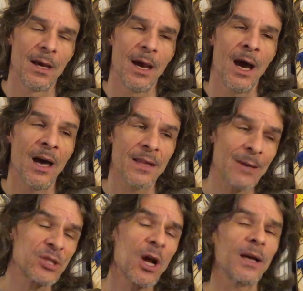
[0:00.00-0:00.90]
I
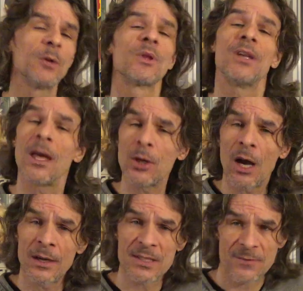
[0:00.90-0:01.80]
was talking with another
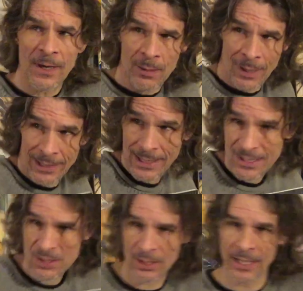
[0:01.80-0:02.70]
artist friend of mine
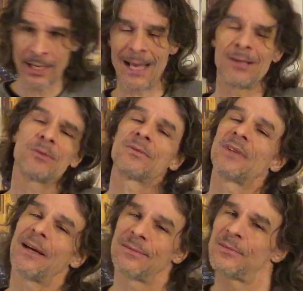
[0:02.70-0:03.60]
yesterday. I don't
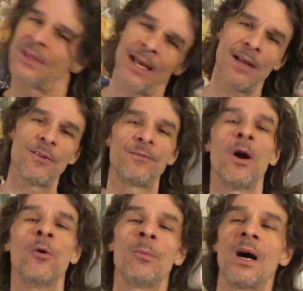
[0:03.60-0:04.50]
get on the
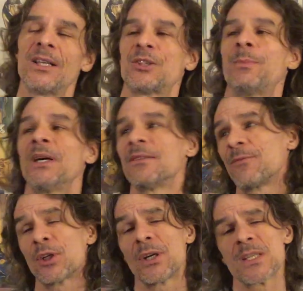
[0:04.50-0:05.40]
phone much, but
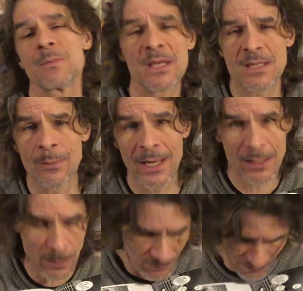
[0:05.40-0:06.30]
for Christmas I made a couple